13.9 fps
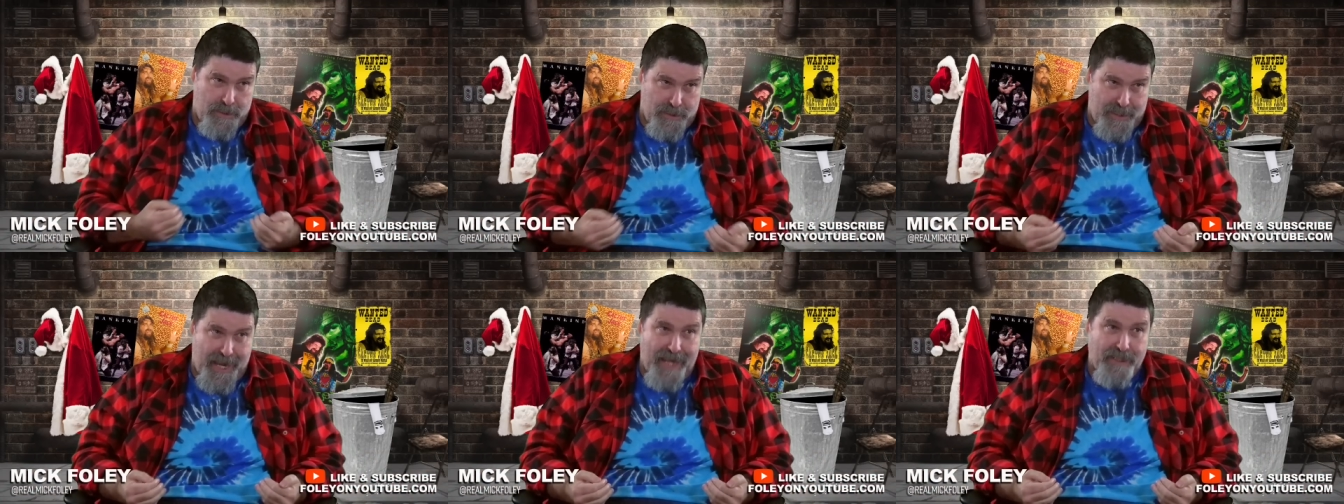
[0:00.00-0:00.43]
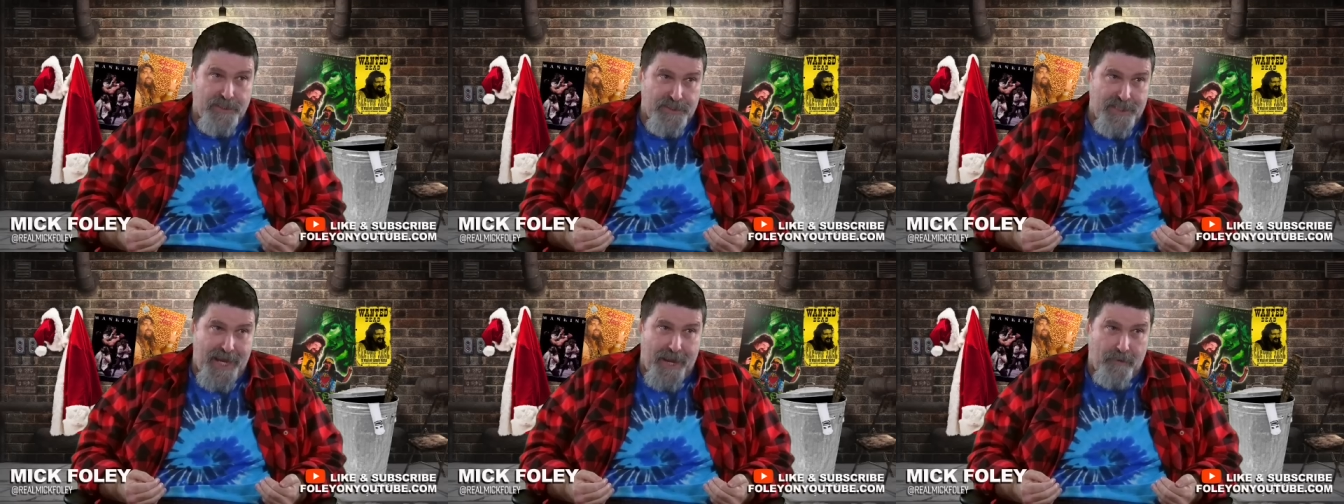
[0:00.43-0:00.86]
Cactus
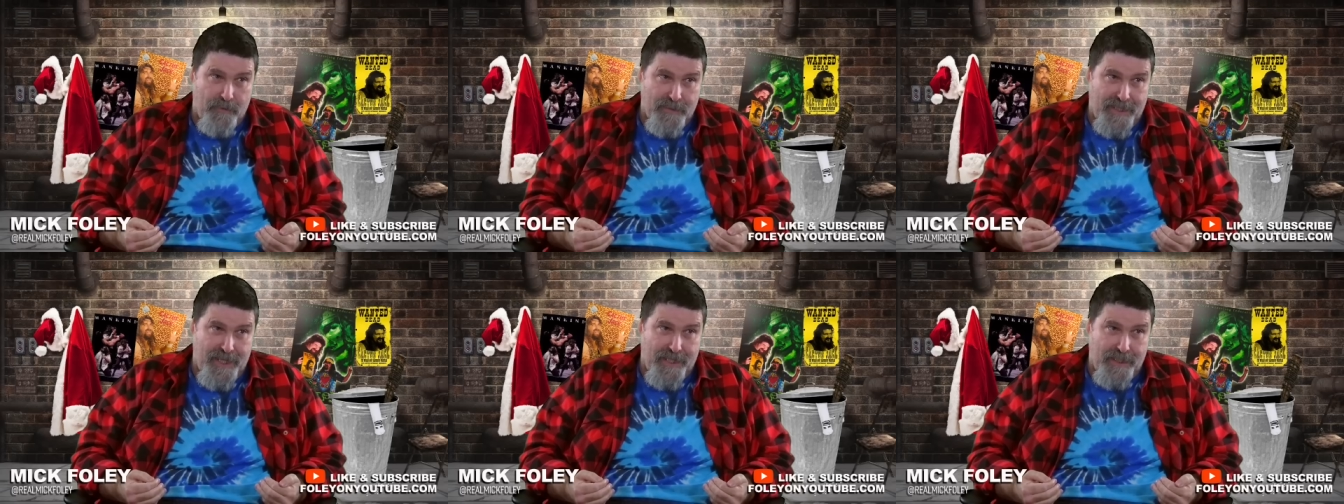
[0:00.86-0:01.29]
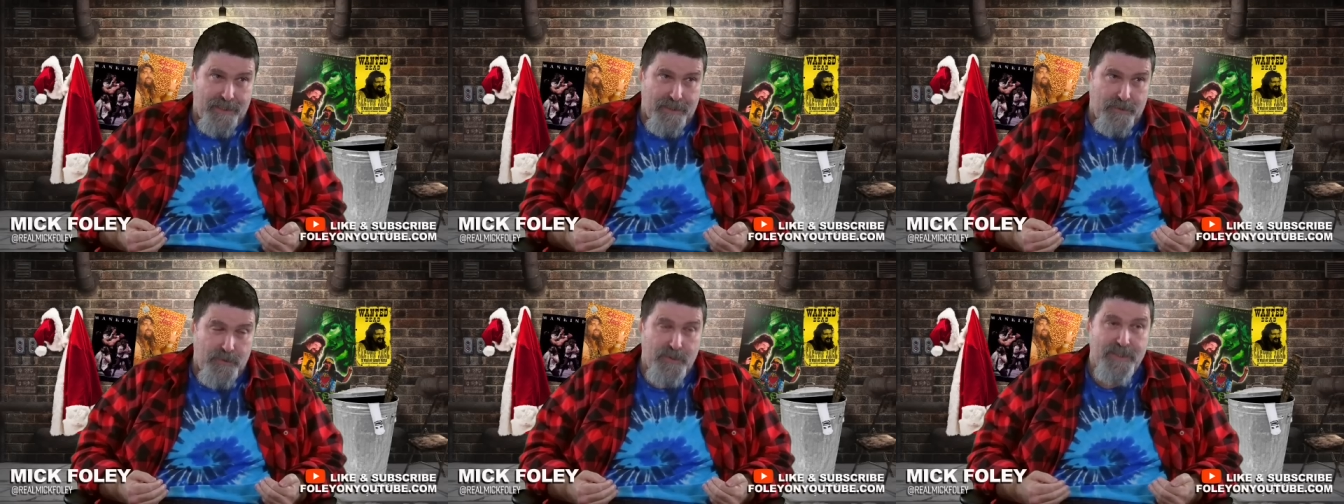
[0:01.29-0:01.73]
Jack was getting
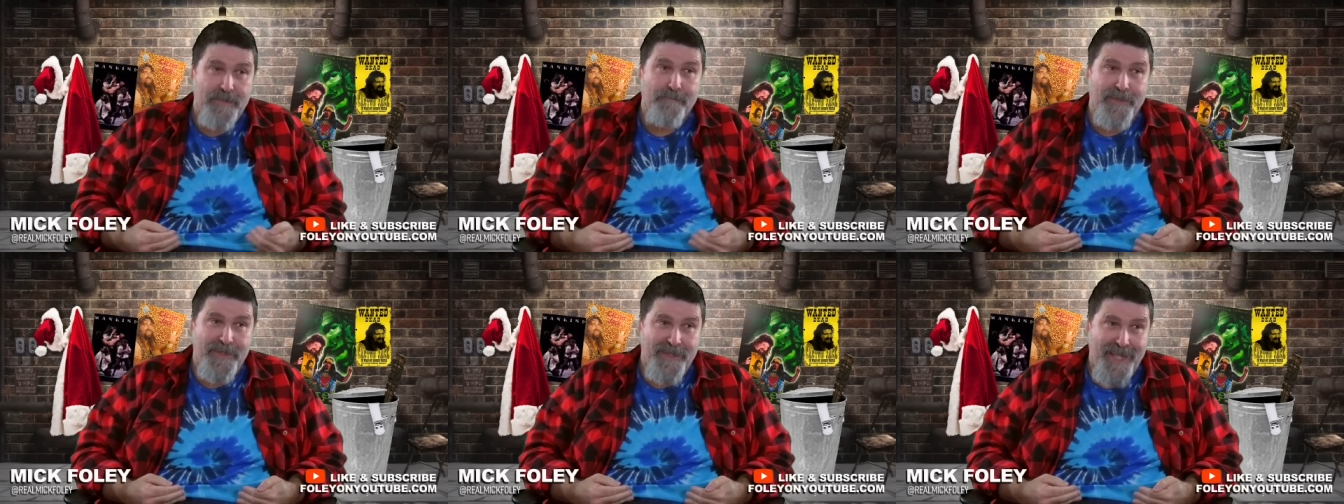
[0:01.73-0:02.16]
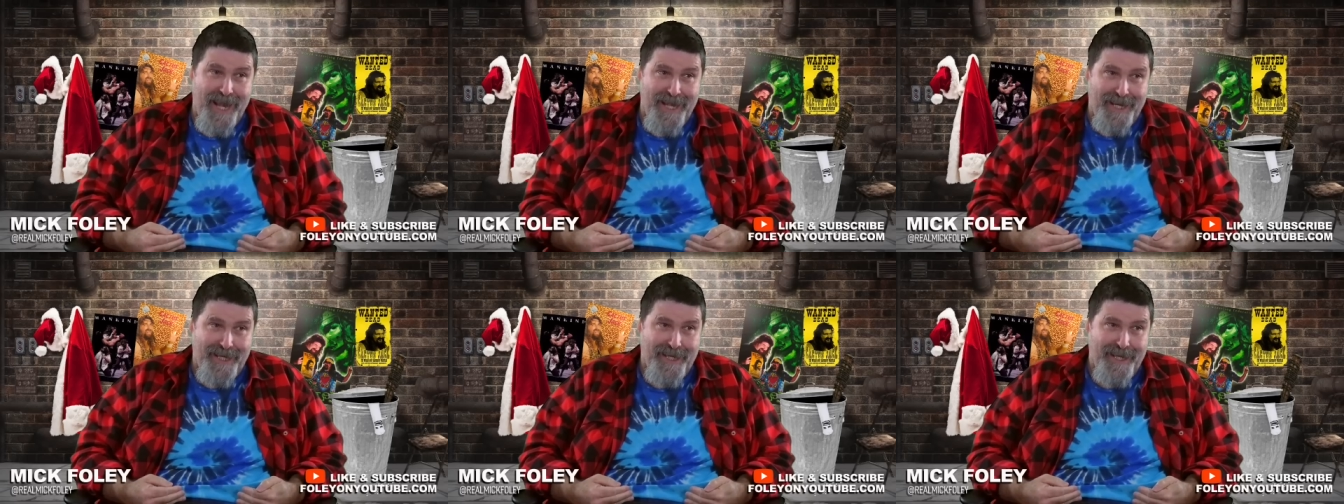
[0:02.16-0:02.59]
too
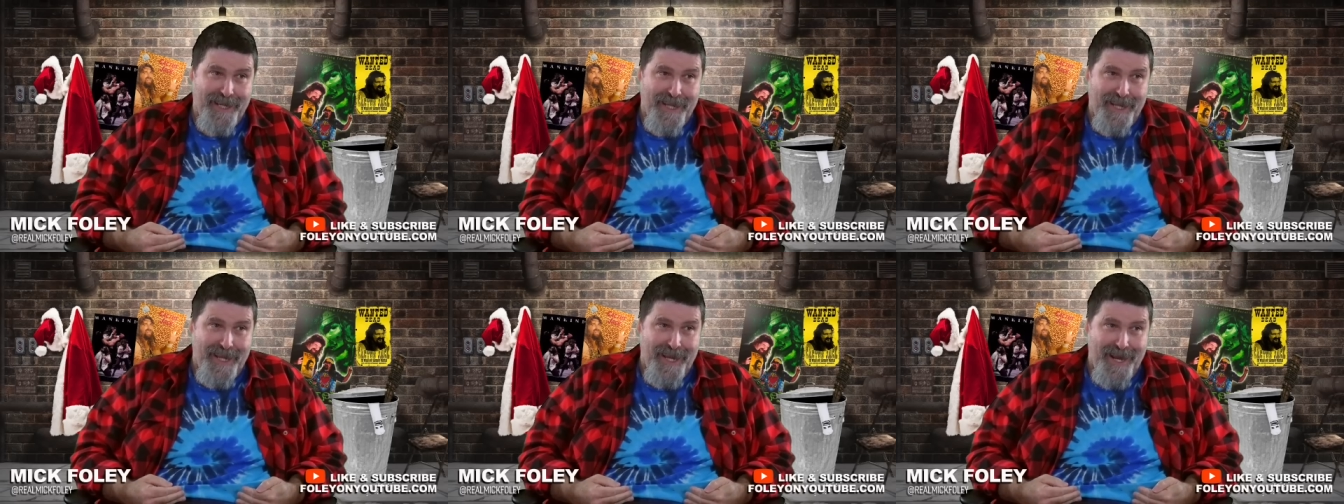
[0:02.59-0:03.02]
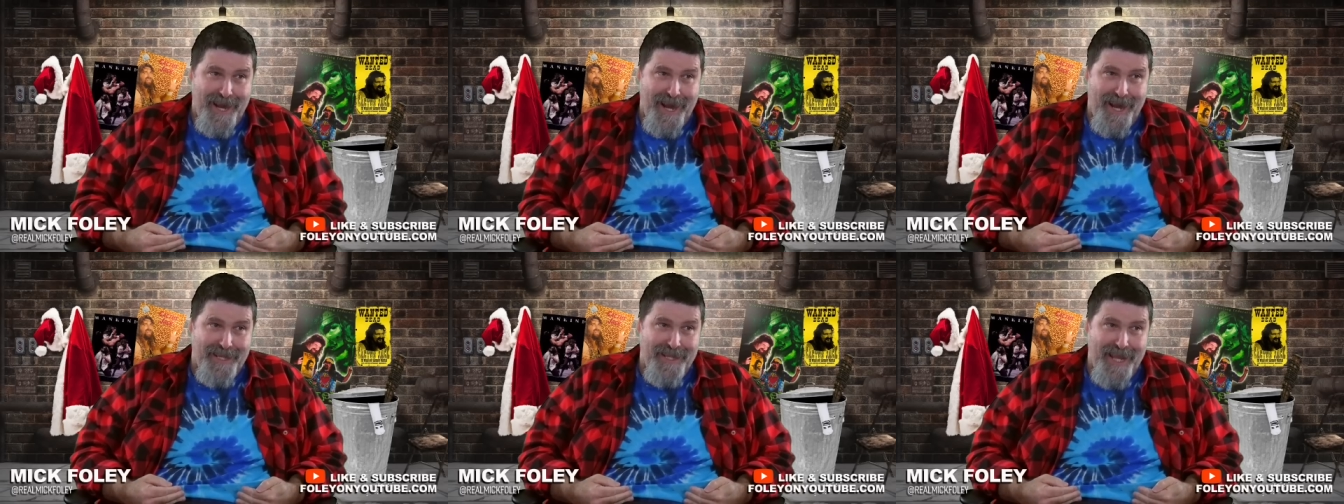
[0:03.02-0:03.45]
sympathetic
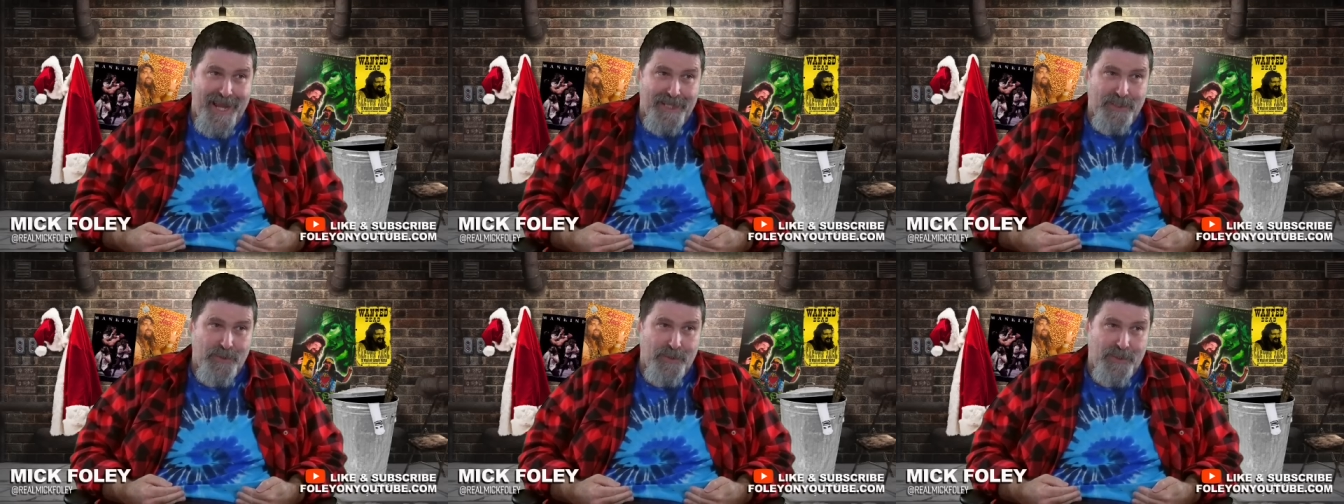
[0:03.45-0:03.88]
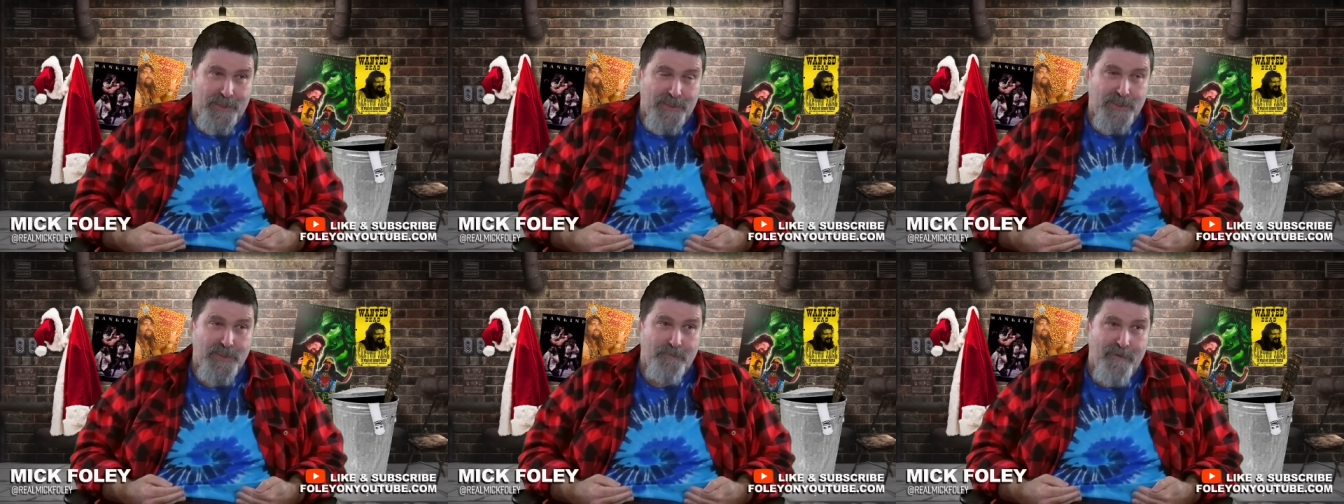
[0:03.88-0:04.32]
and that's
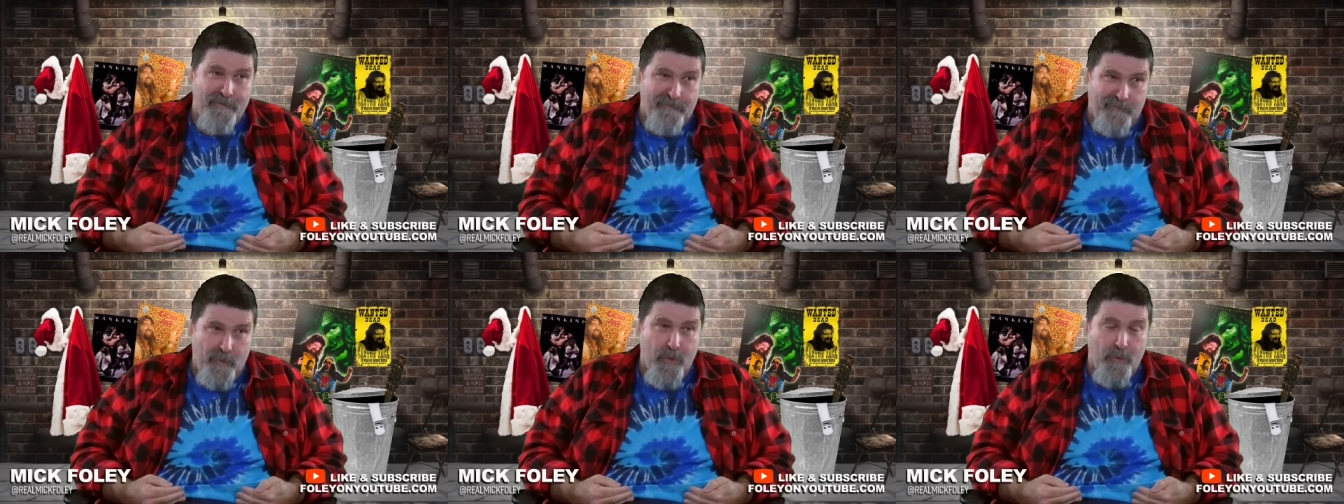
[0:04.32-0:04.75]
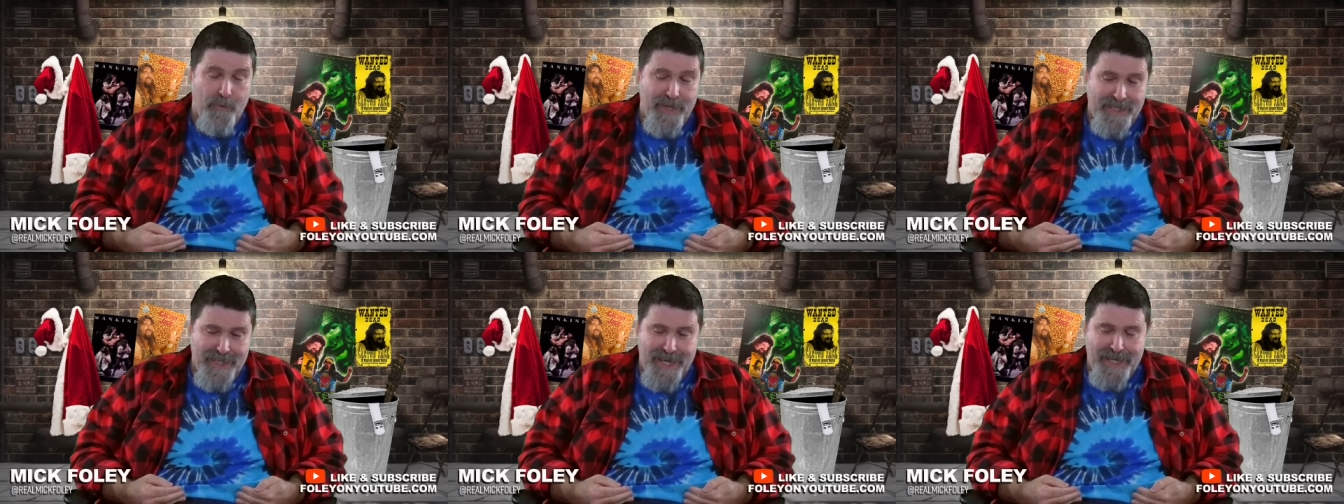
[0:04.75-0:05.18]
this is before
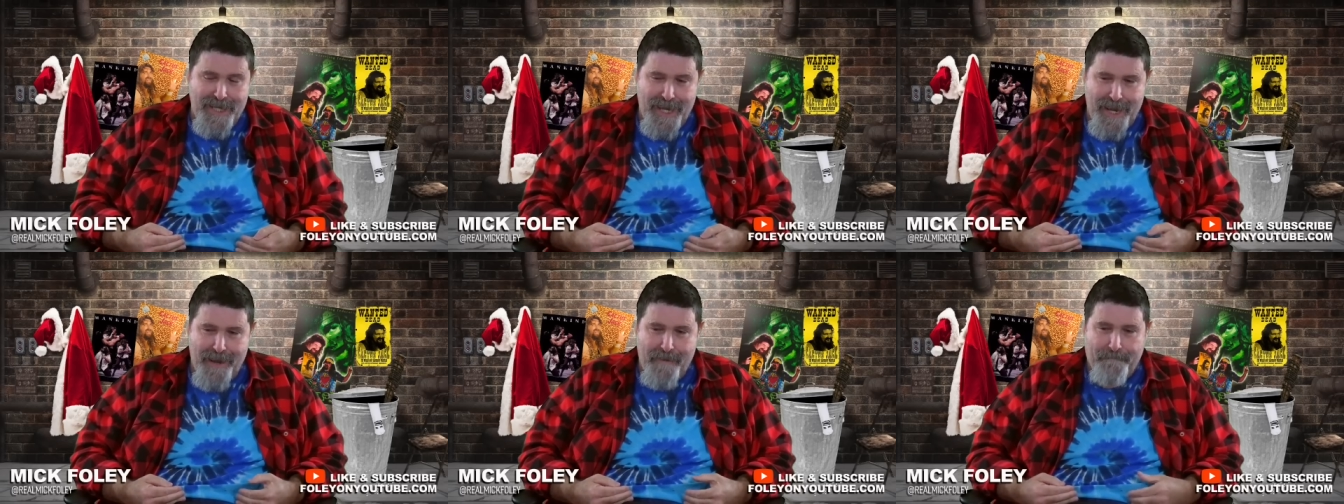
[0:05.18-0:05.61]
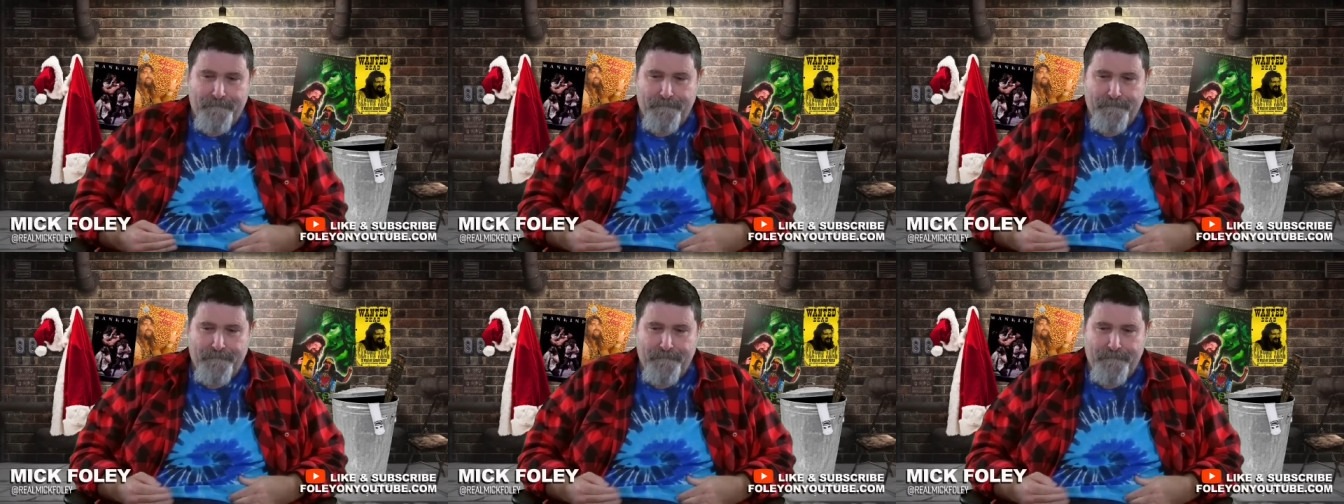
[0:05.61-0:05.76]
we did um,